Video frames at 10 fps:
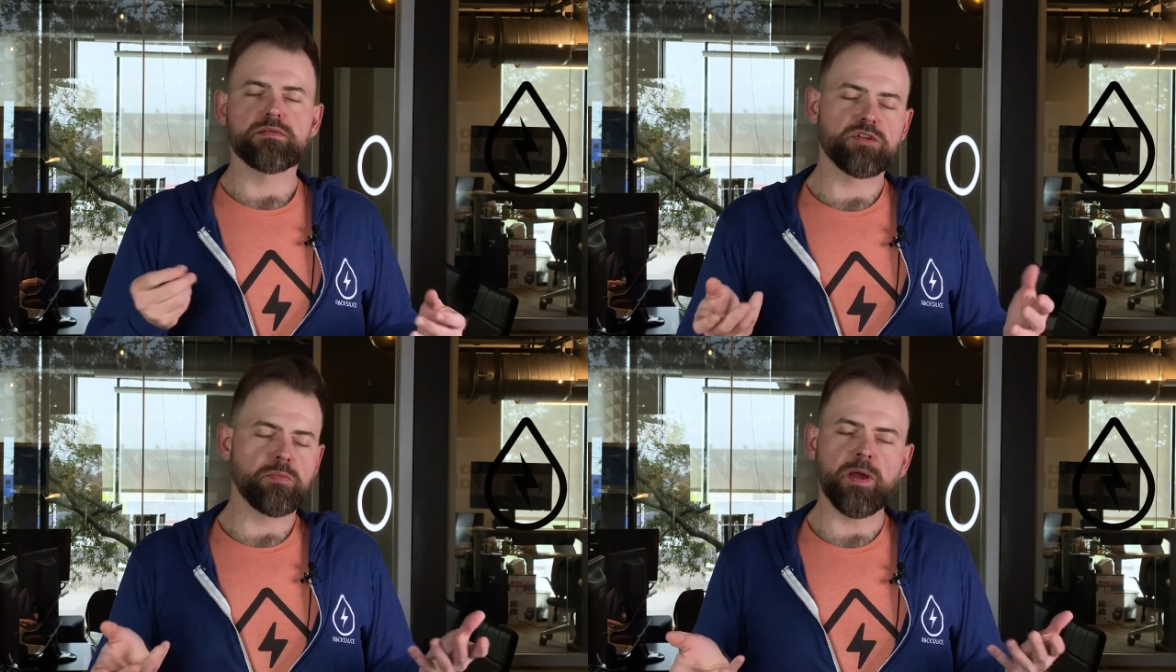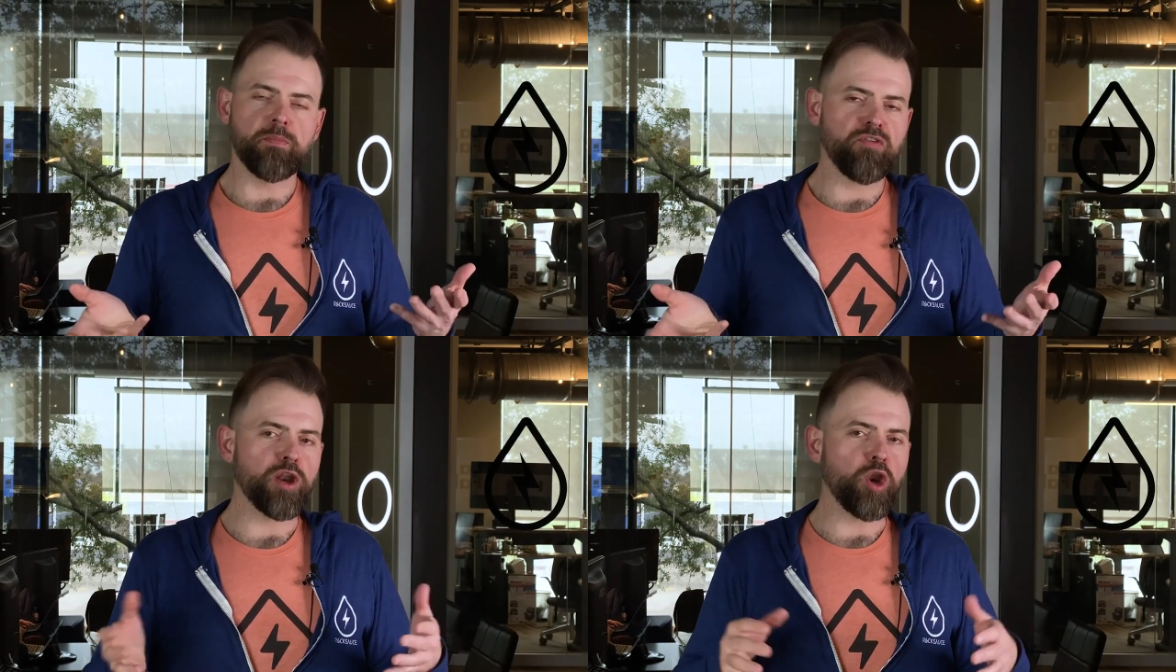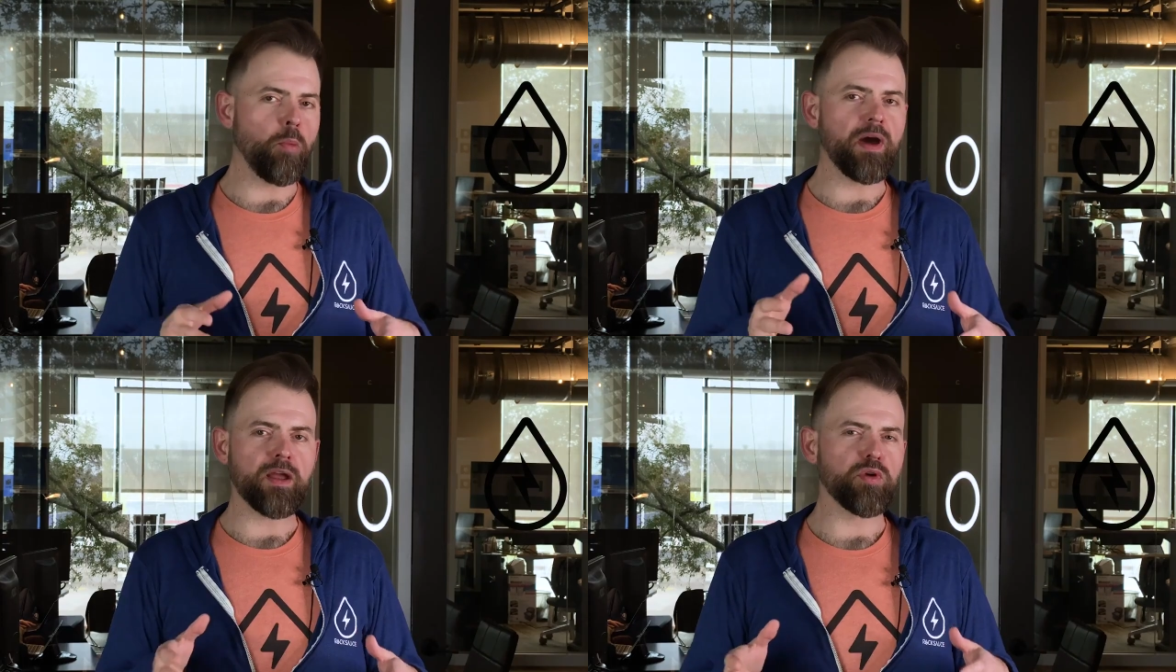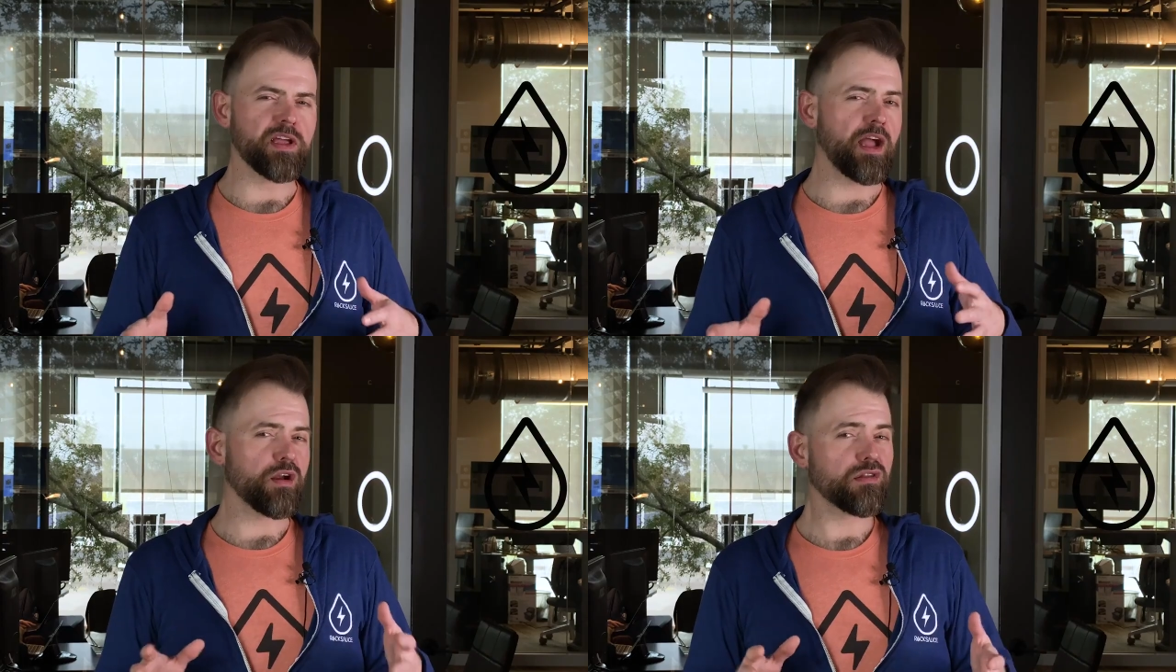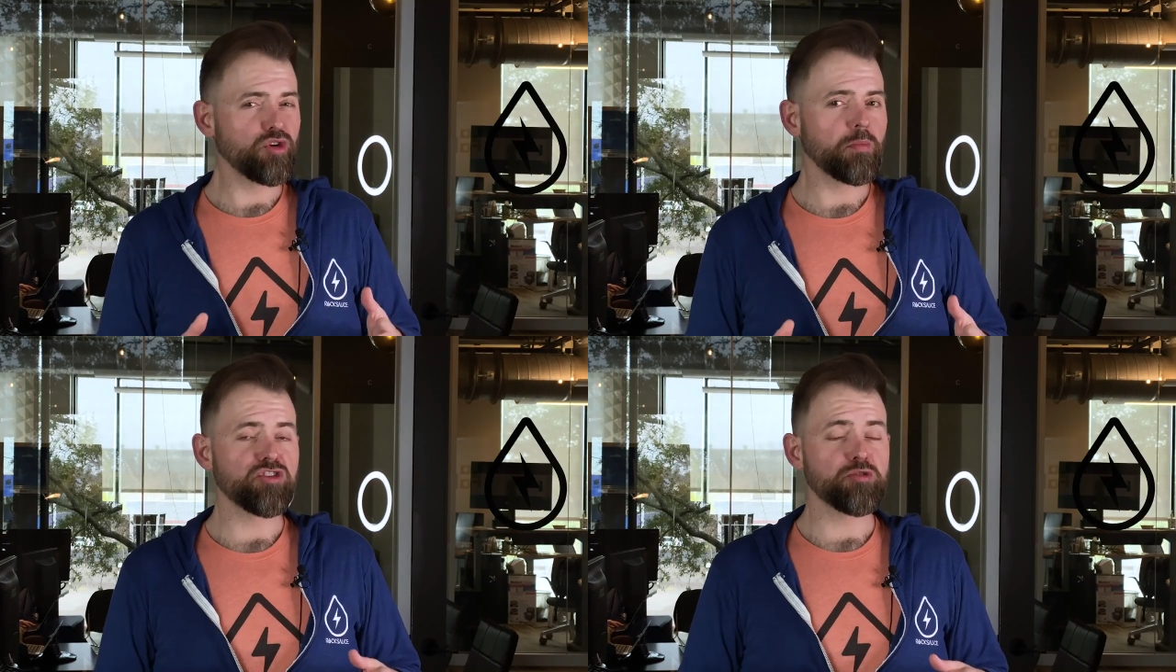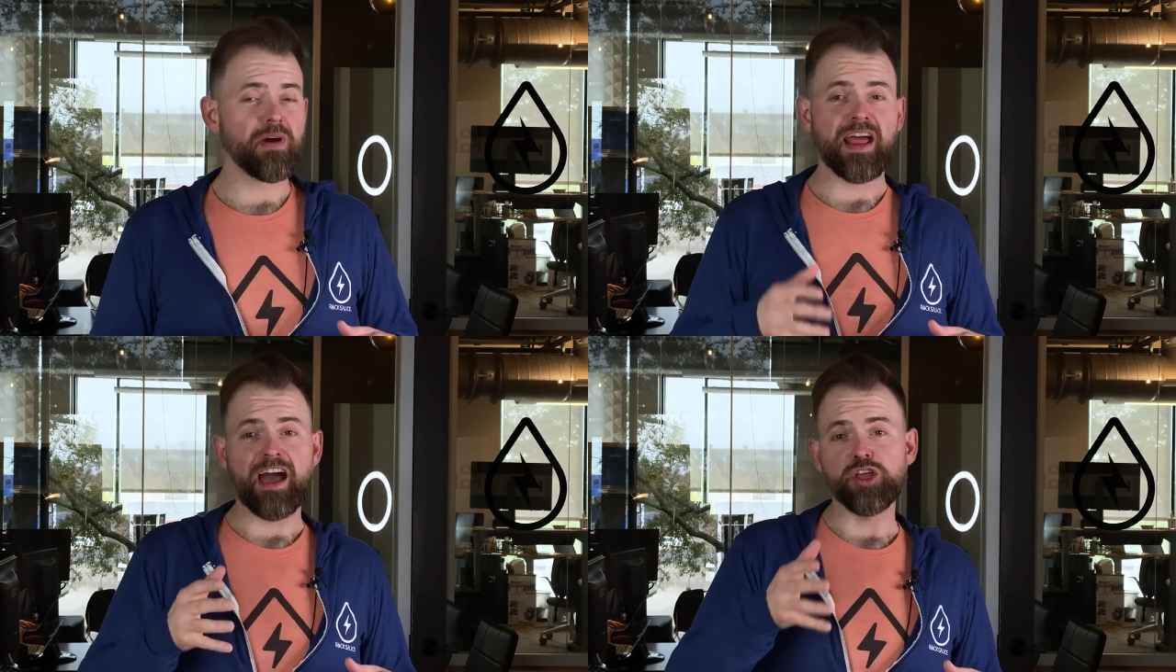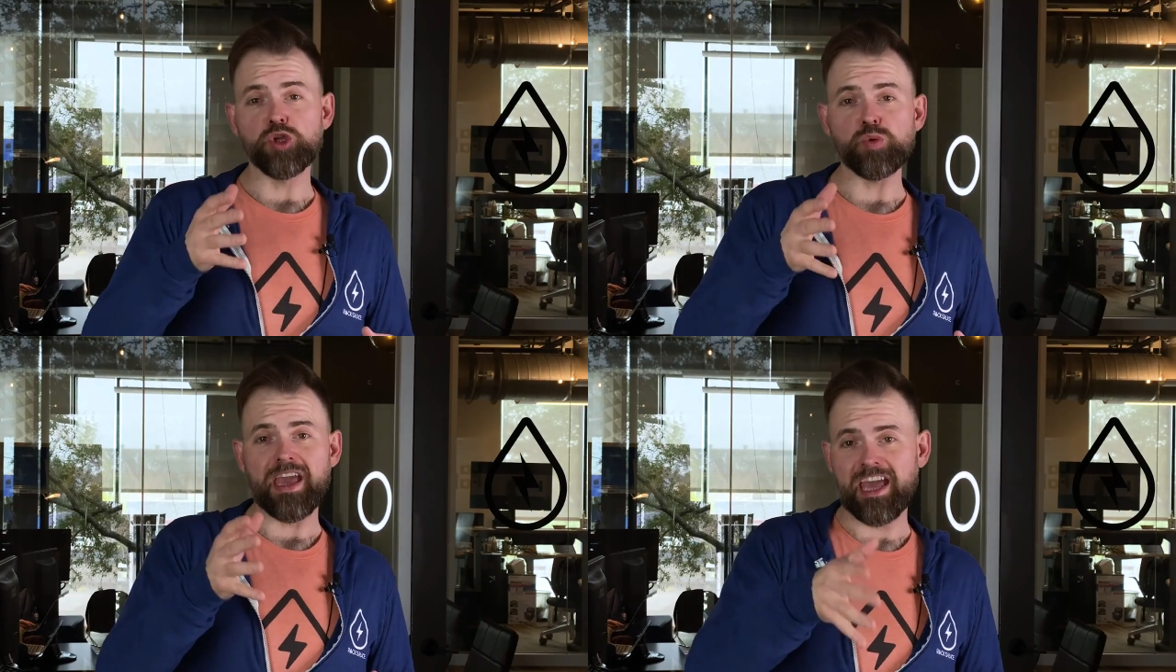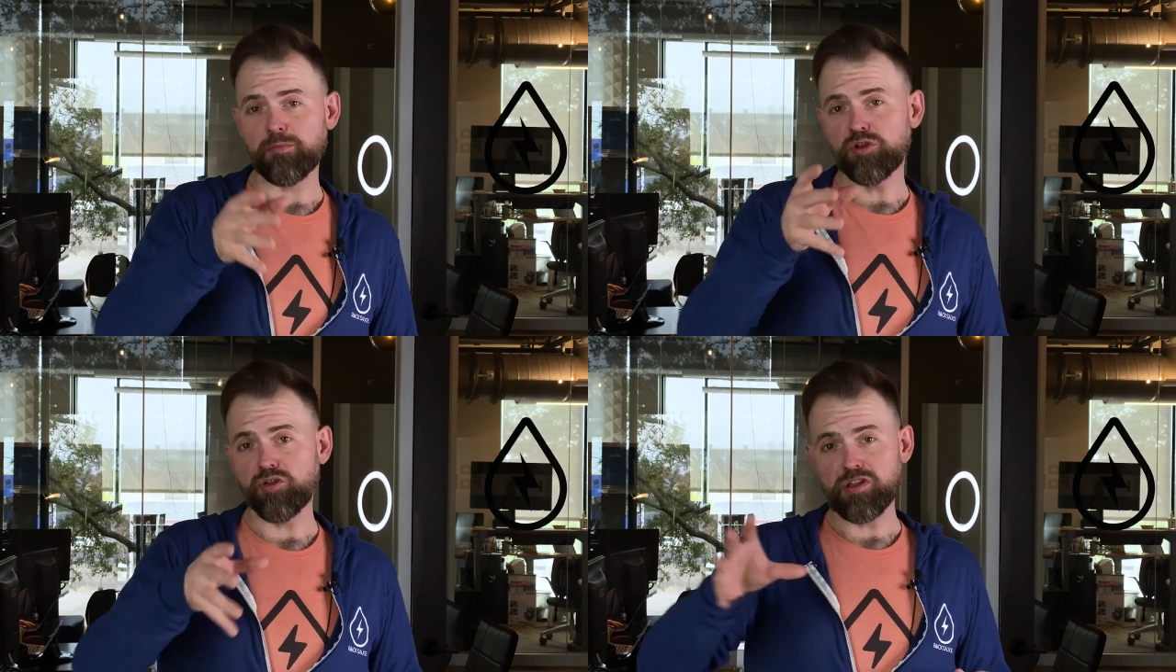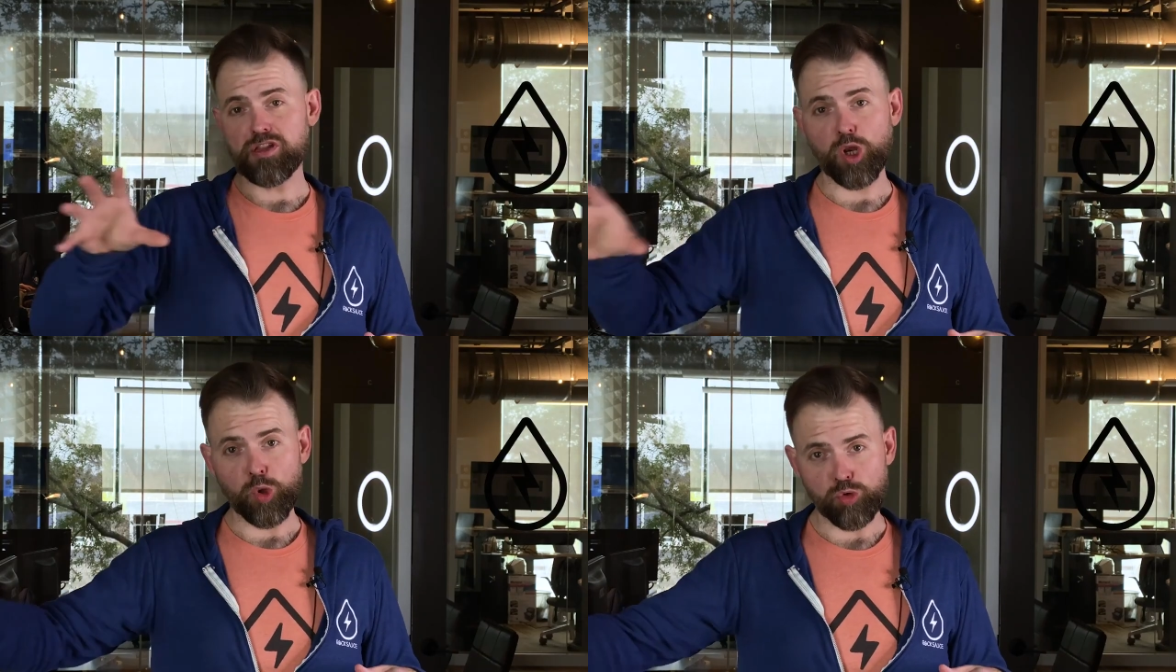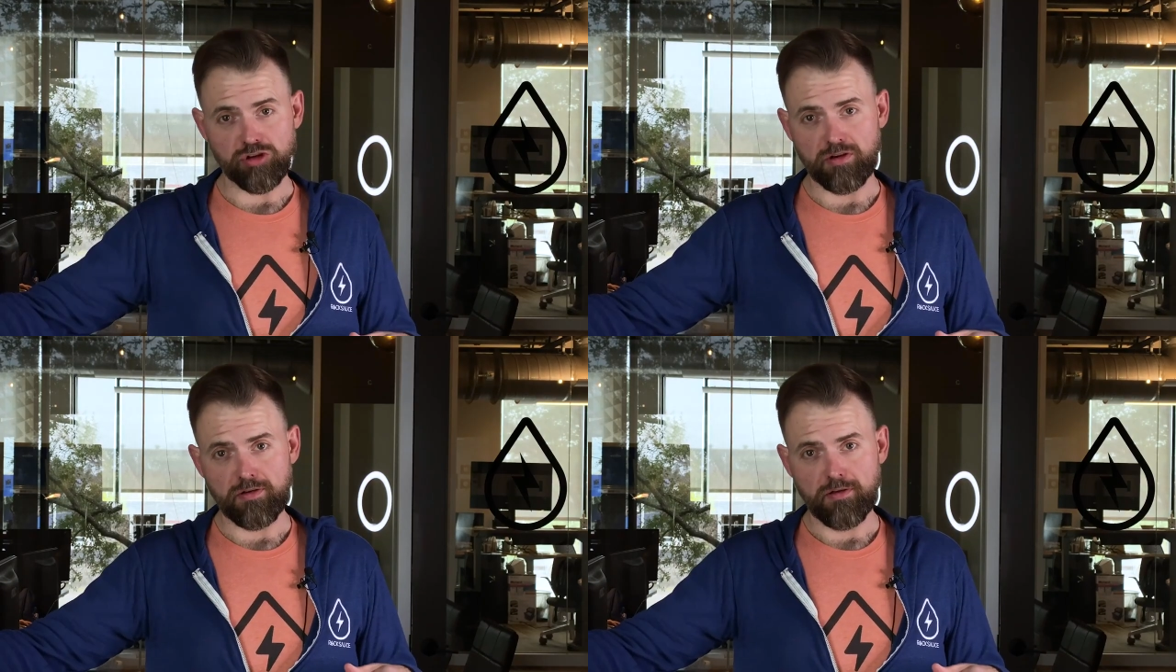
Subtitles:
To be upfront, nobody really cares too much about how you came to the solution.